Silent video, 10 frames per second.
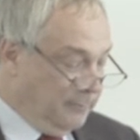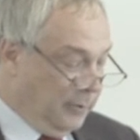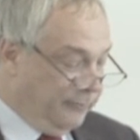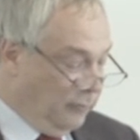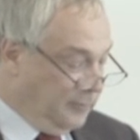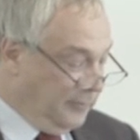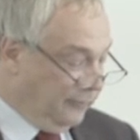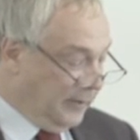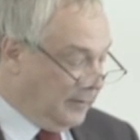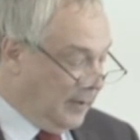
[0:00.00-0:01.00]

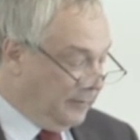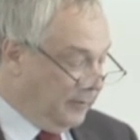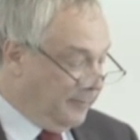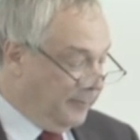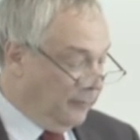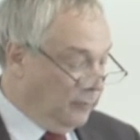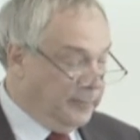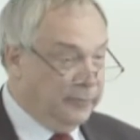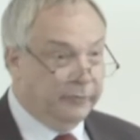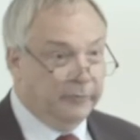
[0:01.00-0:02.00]
Performance and
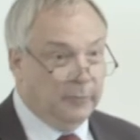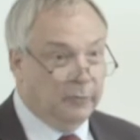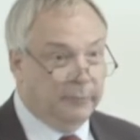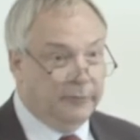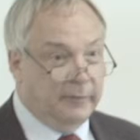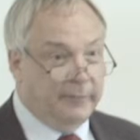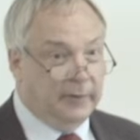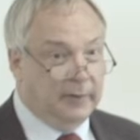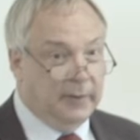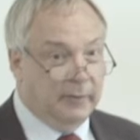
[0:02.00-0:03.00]
underperformance, more
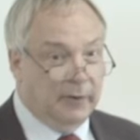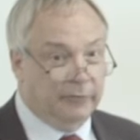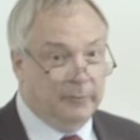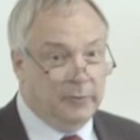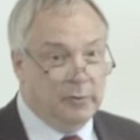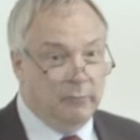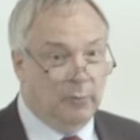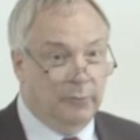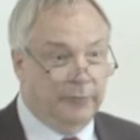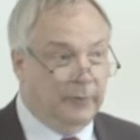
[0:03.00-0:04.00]
specifically, there are some new
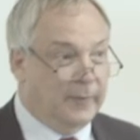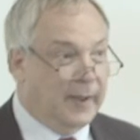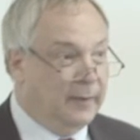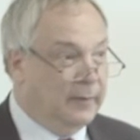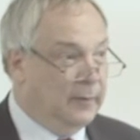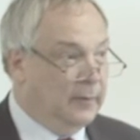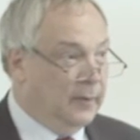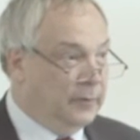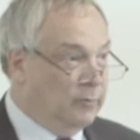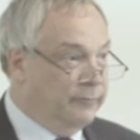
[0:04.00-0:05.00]
rules on that,
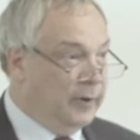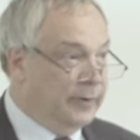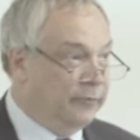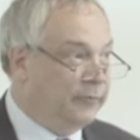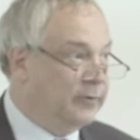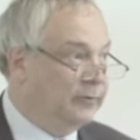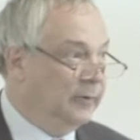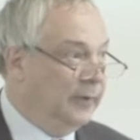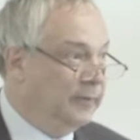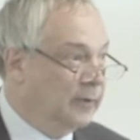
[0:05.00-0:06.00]
and you'll find a
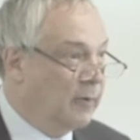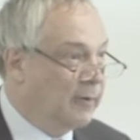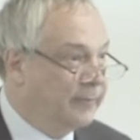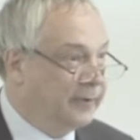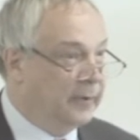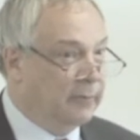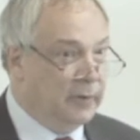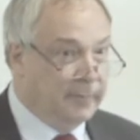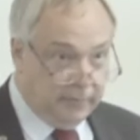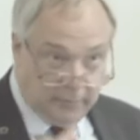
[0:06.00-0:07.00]
schedule in the grant funding
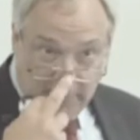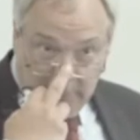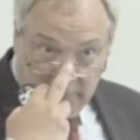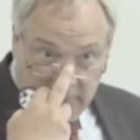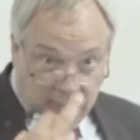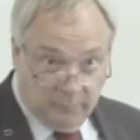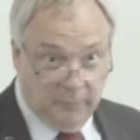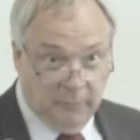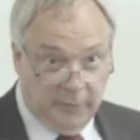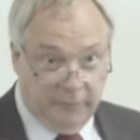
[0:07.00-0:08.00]
agreement
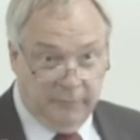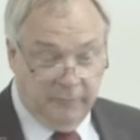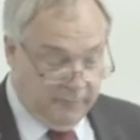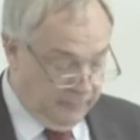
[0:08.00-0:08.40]
which